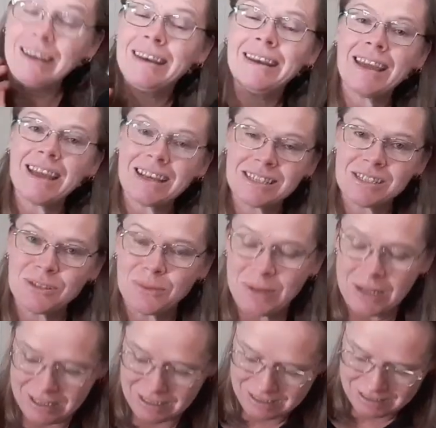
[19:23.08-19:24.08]
next
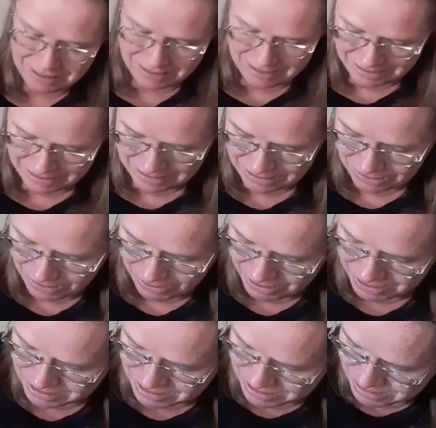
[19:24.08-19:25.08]
one that
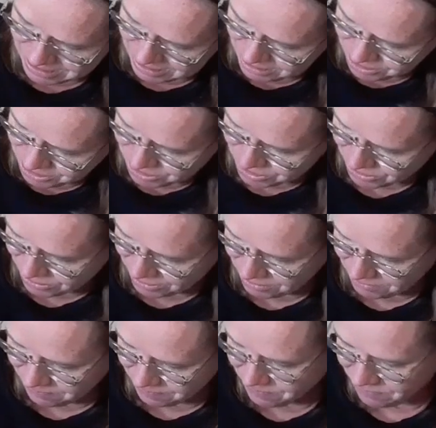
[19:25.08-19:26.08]
I stitched
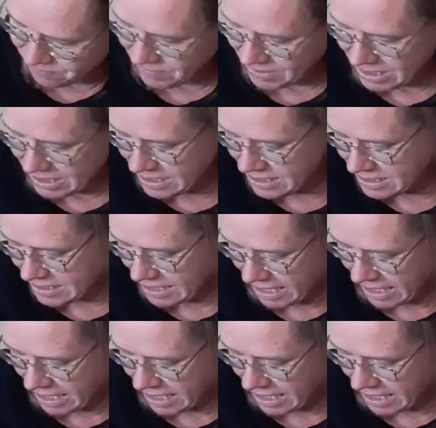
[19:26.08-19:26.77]
on is